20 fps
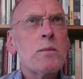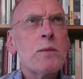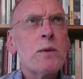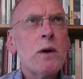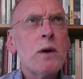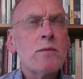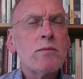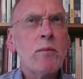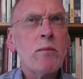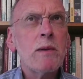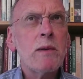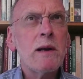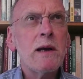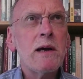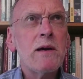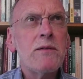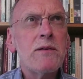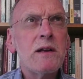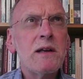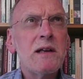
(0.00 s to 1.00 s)

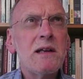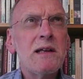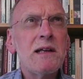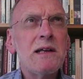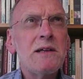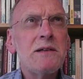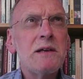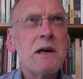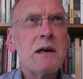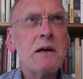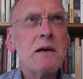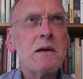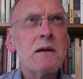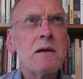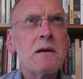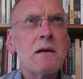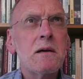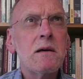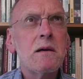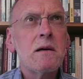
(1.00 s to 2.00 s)
probably the leading,
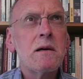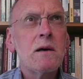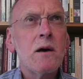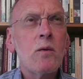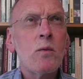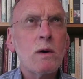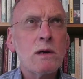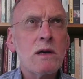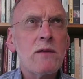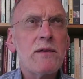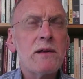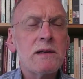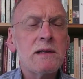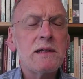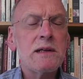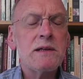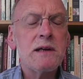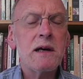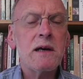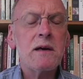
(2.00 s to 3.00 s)
or one of the
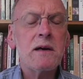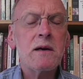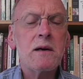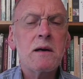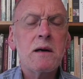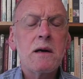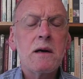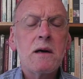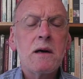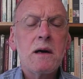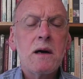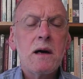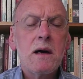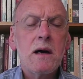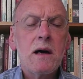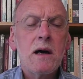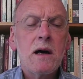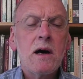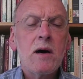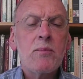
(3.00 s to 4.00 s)
leading
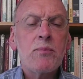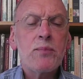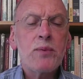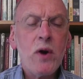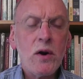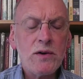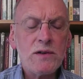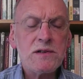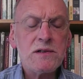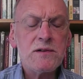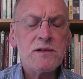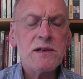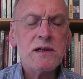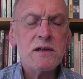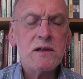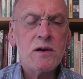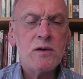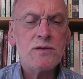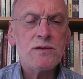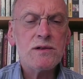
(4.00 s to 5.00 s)
Protestant
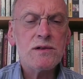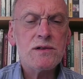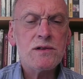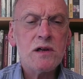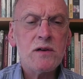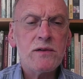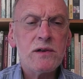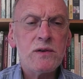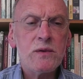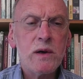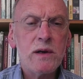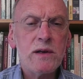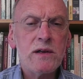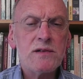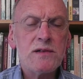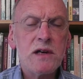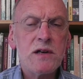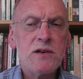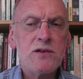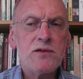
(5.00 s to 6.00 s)
theologians of the 20th
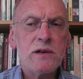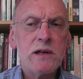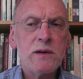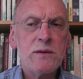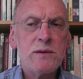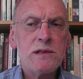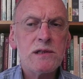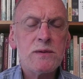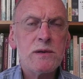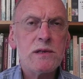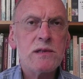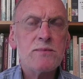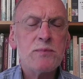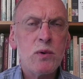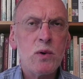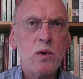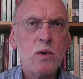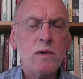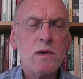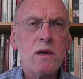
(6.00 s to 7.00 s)
century, he was
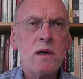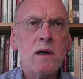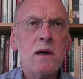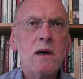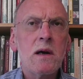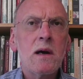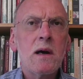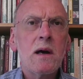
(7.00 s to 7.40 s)
Swiss-born.